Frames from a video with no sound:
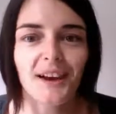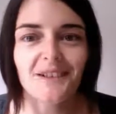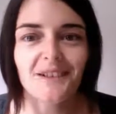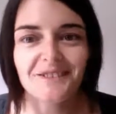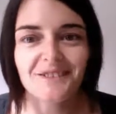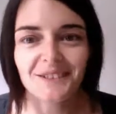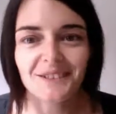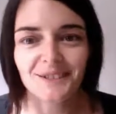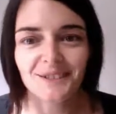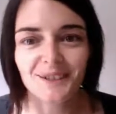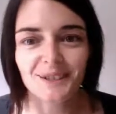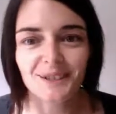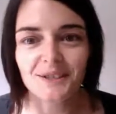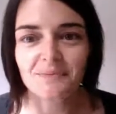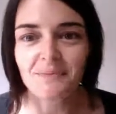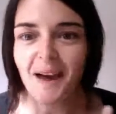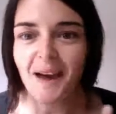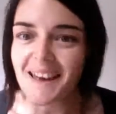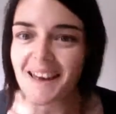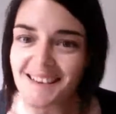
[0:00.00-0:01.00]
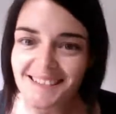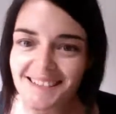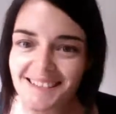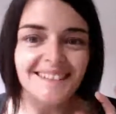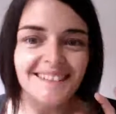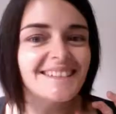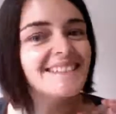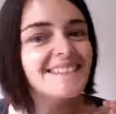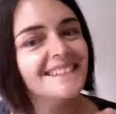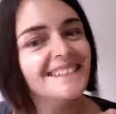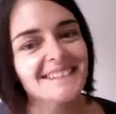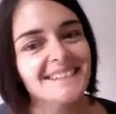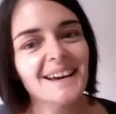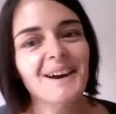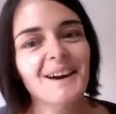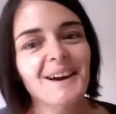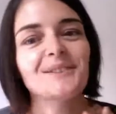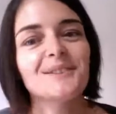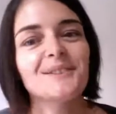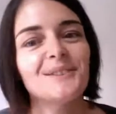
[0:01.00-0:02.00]
have your little space and you sit
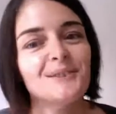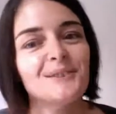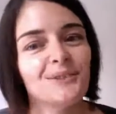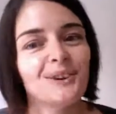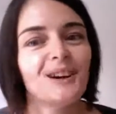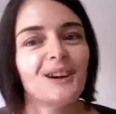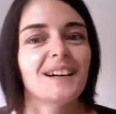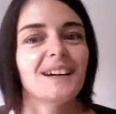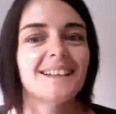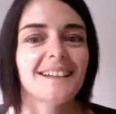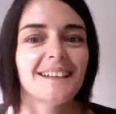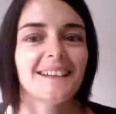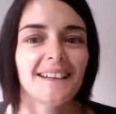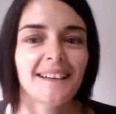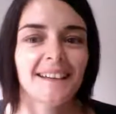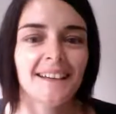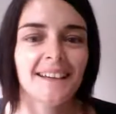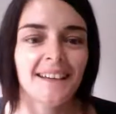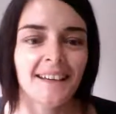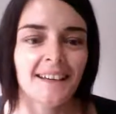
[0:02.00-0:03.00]
down and you write, and